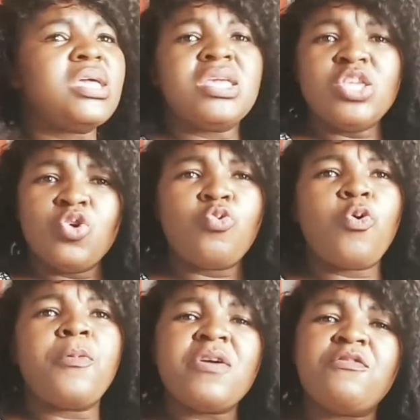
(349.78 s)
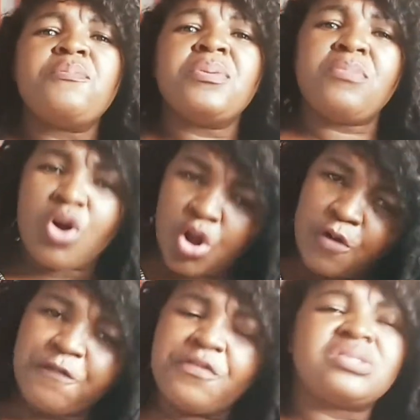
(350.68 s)
You will even be more
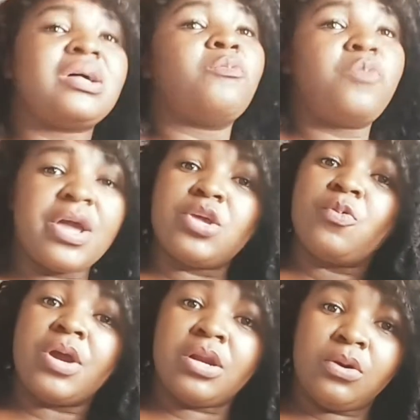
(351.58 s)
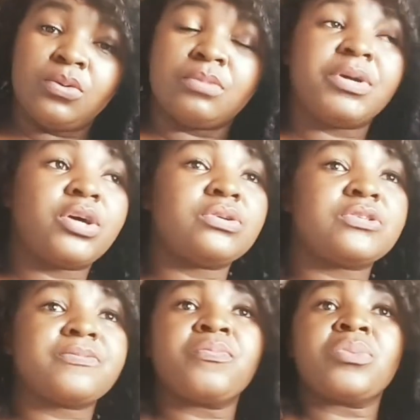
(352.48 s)
confused than when you were alone,
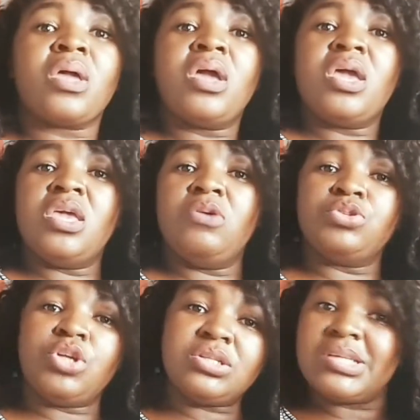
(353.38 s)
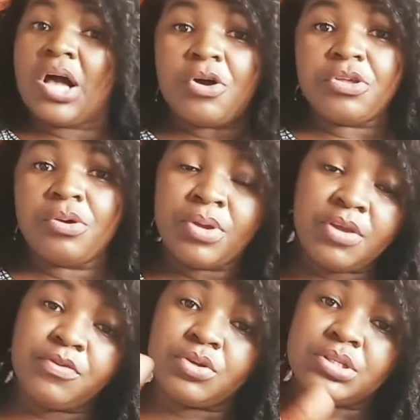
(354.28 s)
because he will not tell you
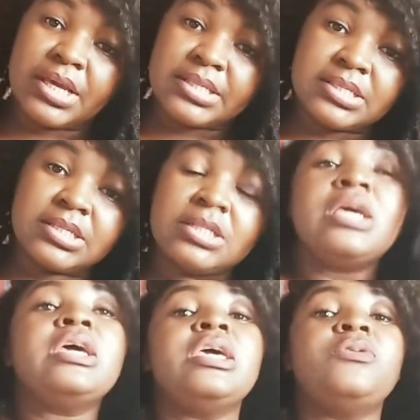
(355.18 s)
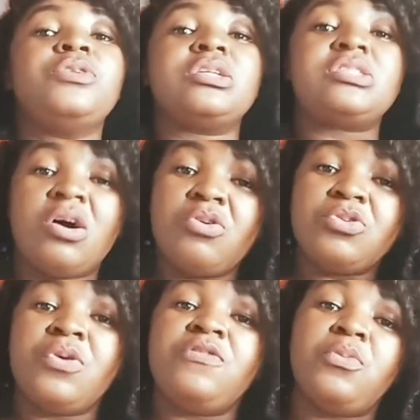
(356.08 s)
if you're dating. He will not tell
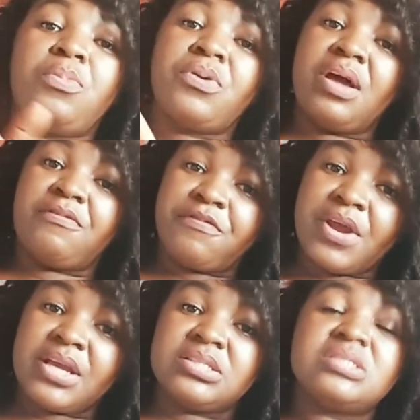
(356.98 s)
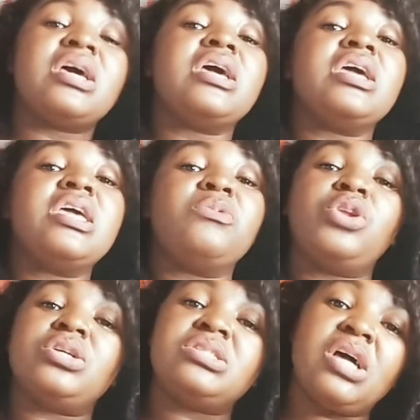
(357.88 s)
you if you both are friends. He will
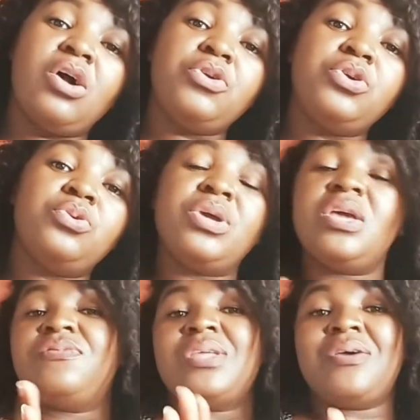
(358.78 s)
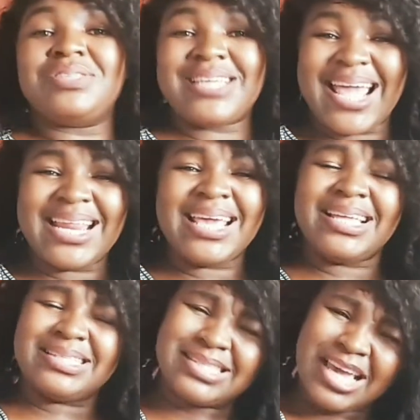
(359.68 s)
not tell you if there is any
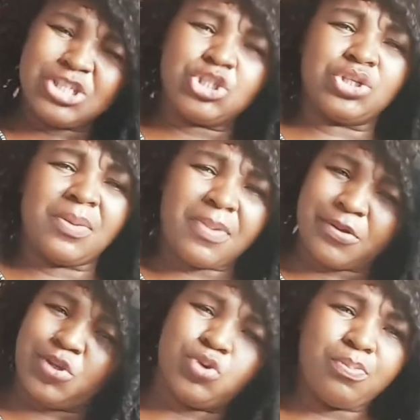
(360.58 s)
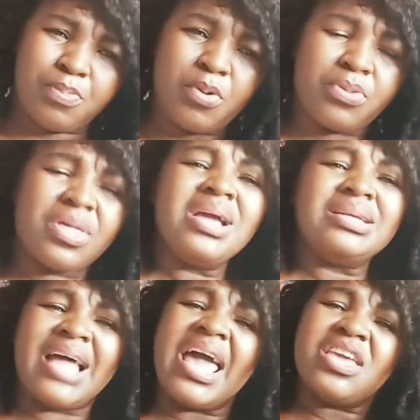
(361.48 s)
intention about you both
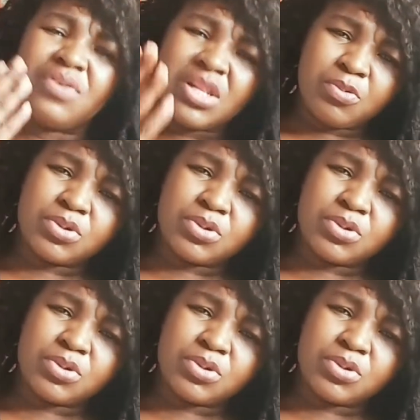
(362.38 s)
that you really want